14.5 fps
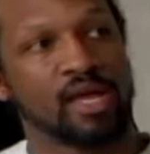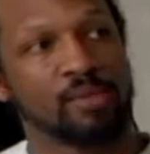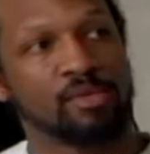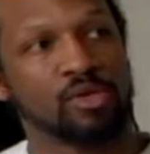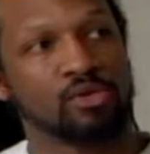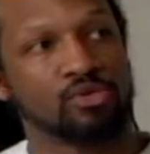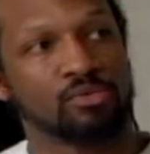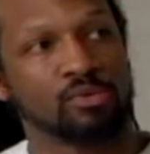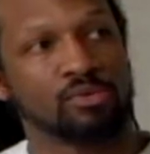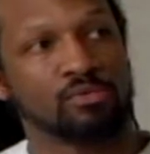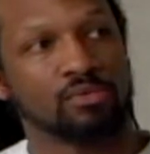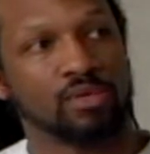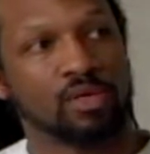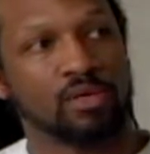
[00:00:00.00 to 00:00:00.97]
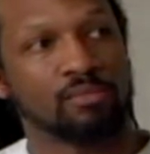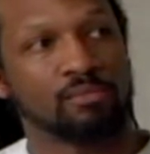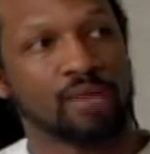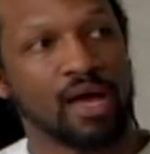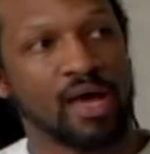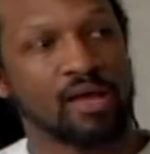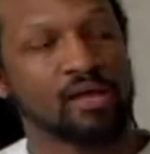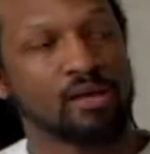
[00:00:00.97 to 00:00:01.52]
can be usable
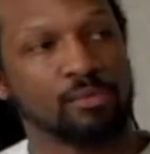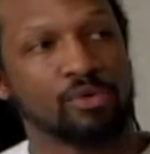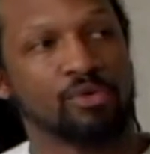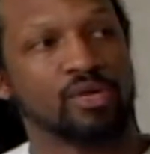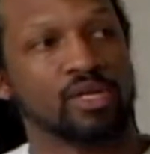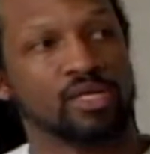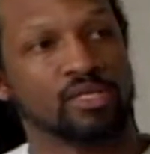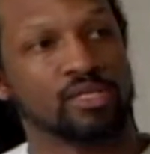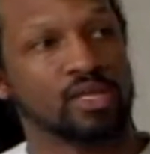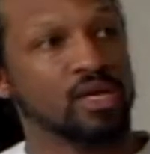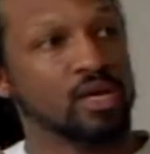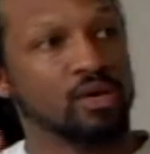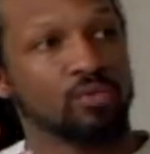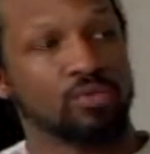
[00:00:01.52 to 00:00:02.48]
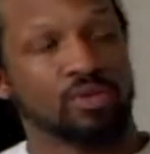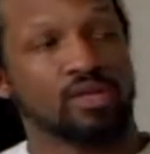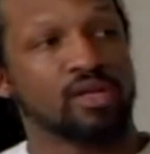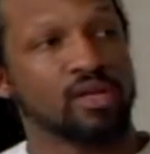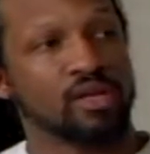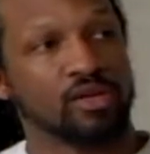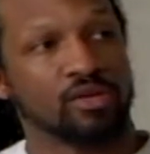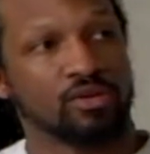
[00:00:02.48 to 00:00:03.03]
by communities, whether
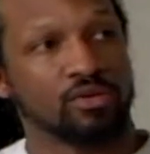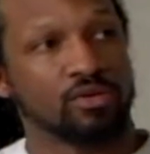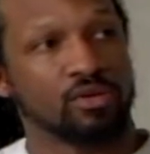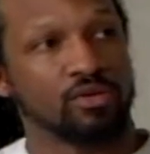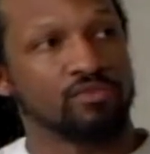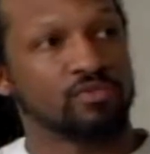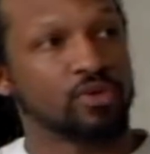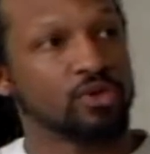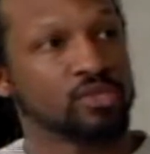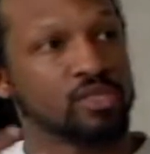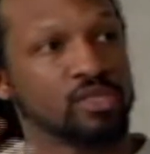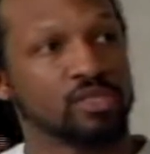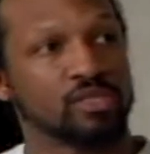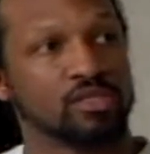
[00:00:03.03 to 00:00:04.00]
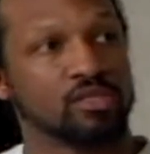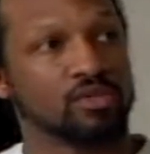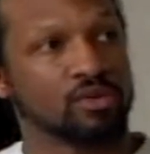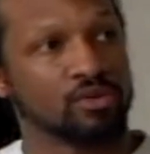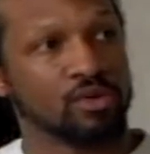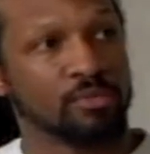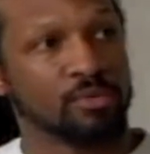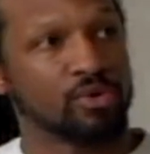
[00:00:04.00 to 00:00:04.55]
they're, you know, the universities, you know,
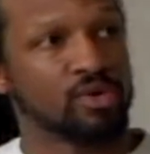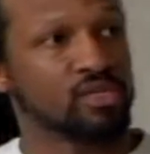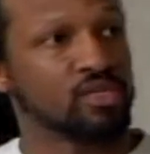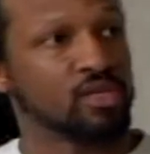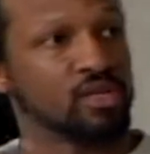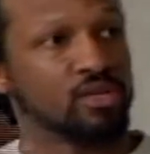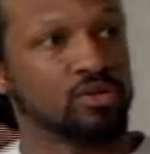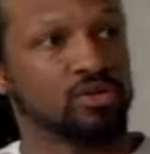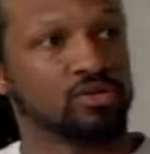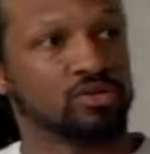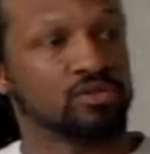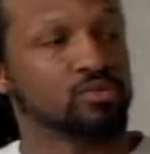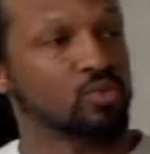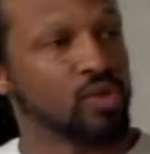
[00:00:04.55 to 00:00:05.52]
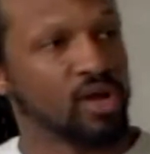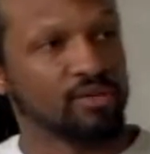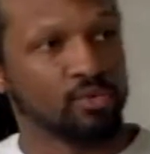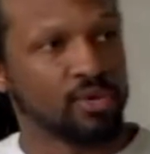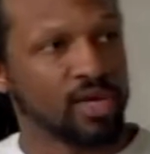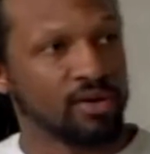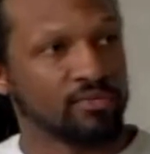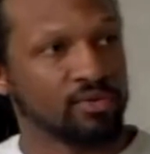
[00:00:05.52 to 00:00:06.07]
community centers,
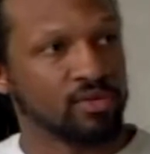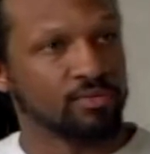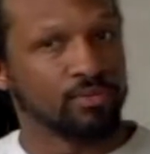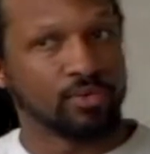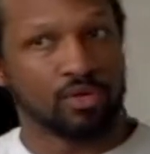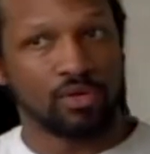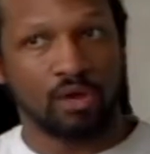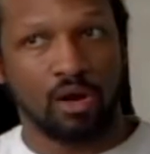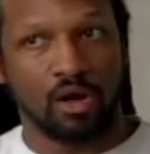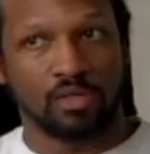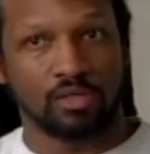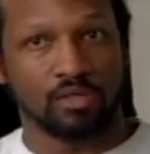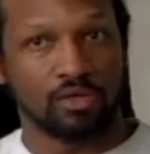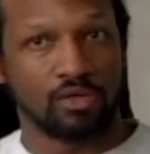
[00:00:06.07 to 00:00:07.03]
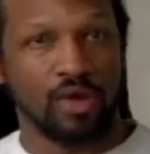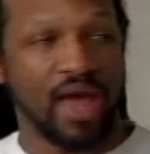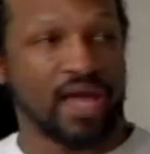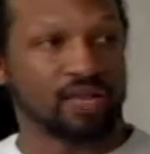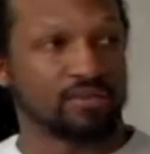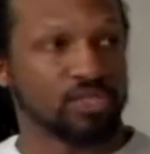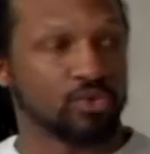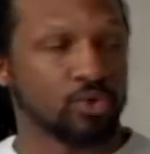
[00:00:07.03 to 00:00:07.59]
whatever, art, you know,
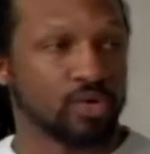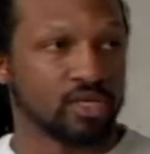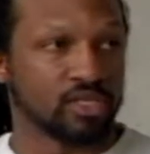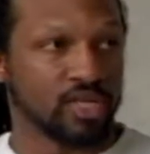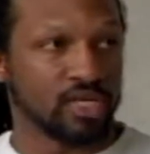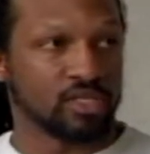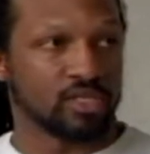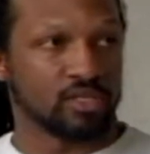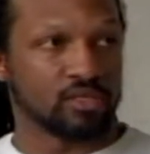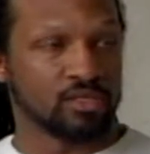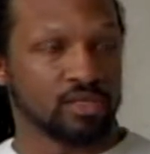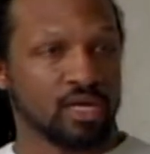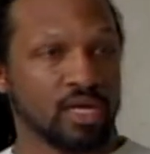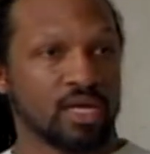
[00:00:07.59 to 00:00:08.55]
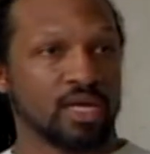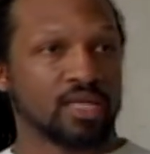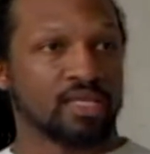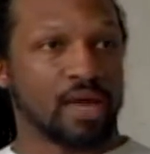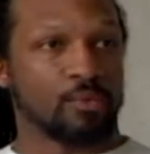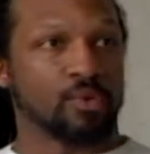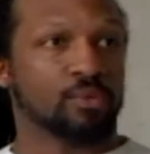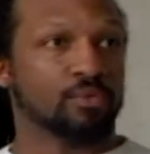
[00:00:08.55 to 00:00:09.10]
activist organizations,
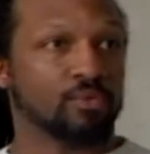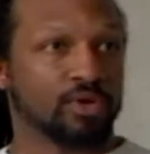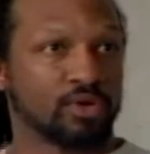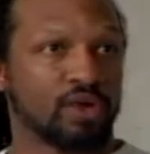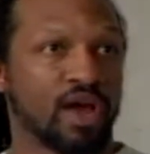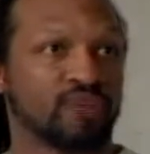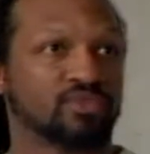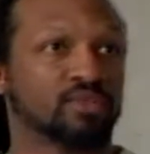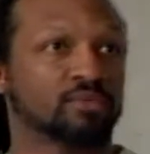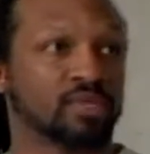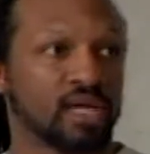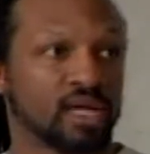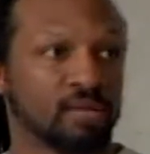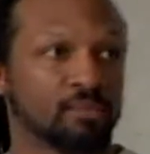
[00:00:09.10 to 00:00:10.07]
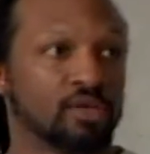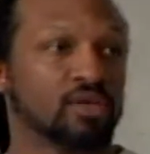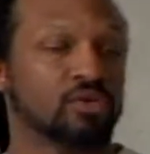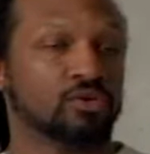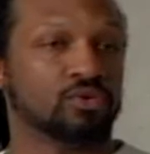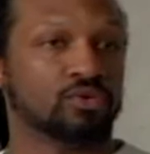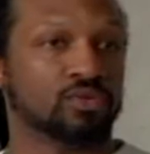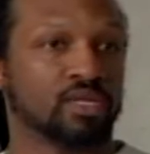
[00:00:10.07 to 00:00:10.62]
that we craft something that can be
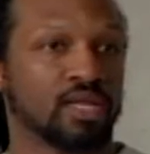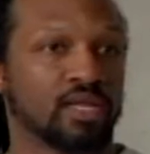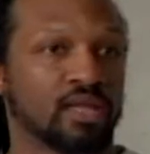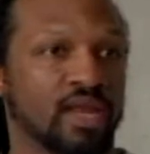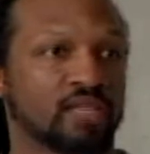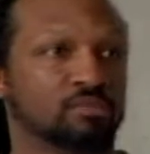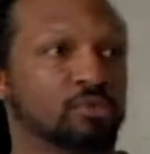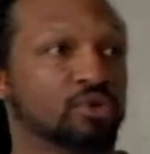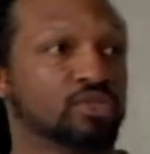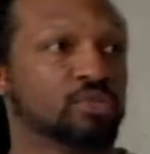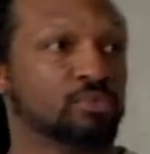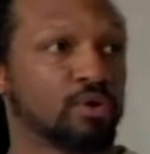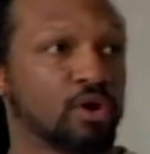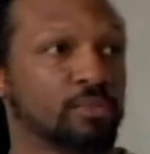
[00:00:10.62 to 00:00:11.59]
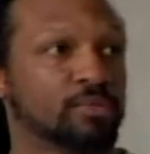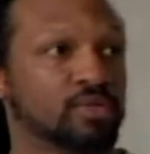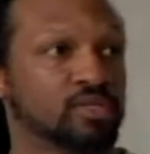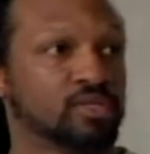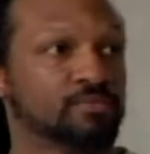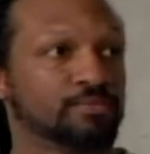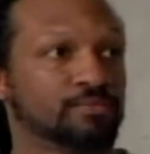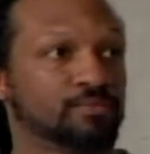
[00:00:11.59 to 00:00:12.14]
used, that is
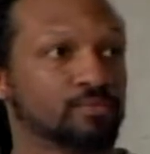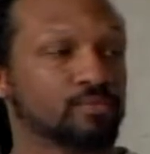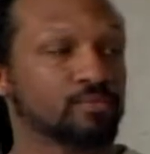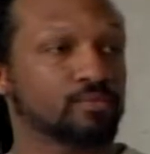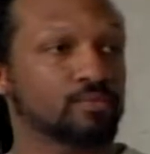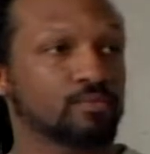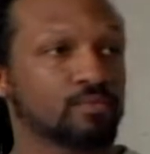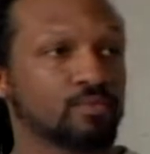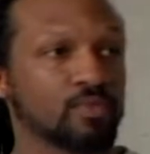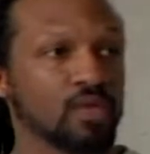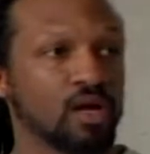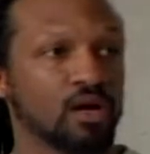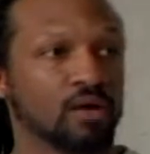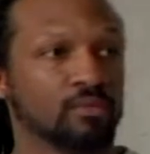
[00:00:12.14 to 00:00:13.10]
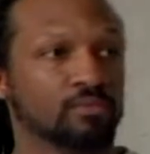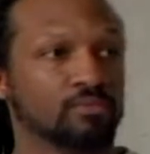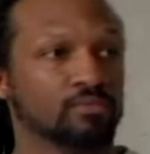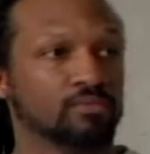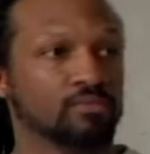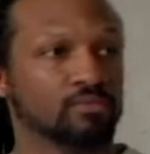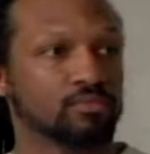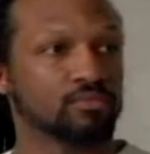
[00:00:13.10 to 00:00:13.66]
multi-purpose,
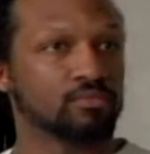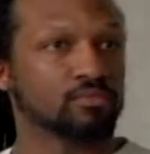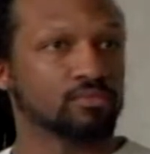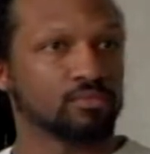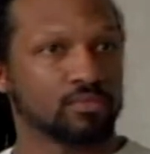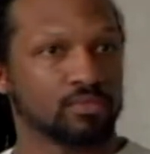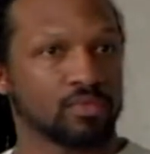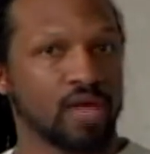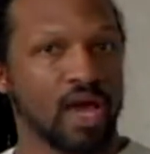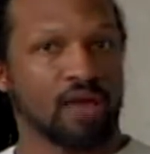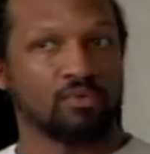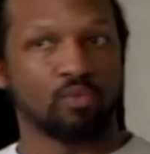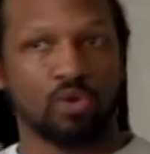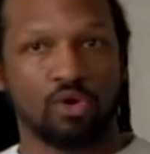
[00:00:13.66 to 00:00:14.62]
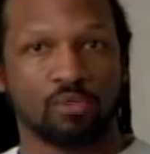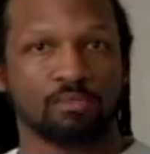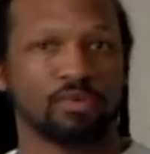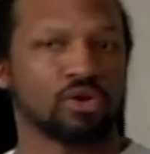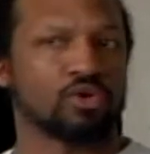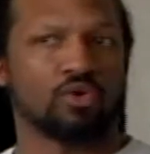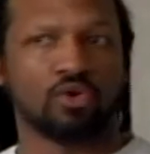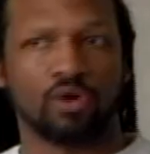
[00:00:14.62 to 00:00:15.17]
kind of
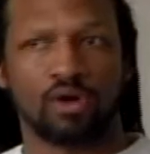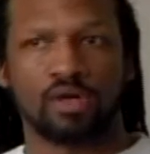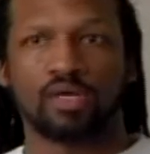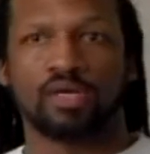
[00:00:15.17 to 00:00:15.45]
workbook or